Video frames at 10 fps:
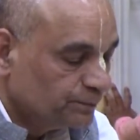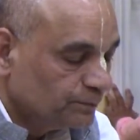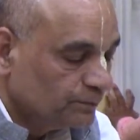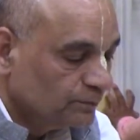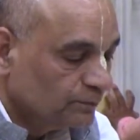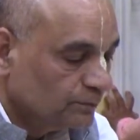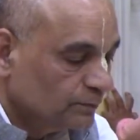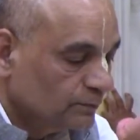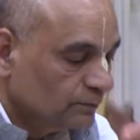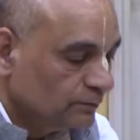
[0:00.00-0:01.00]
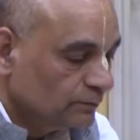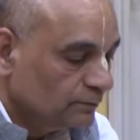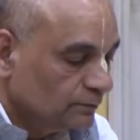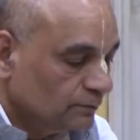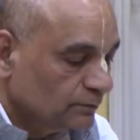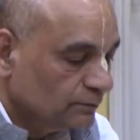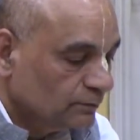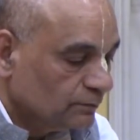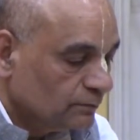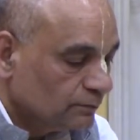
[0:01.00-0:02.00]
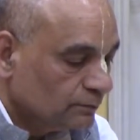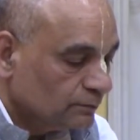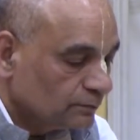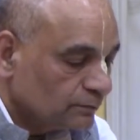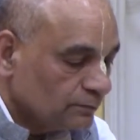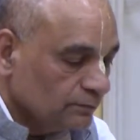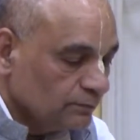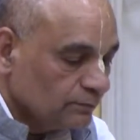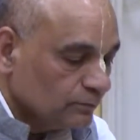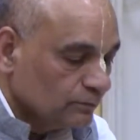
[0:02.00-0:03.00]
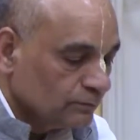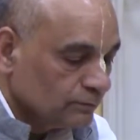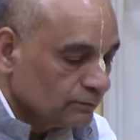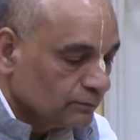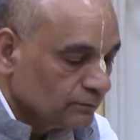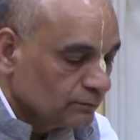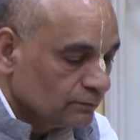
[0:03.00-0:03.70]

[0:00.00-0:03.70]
No one is speaking in this clip.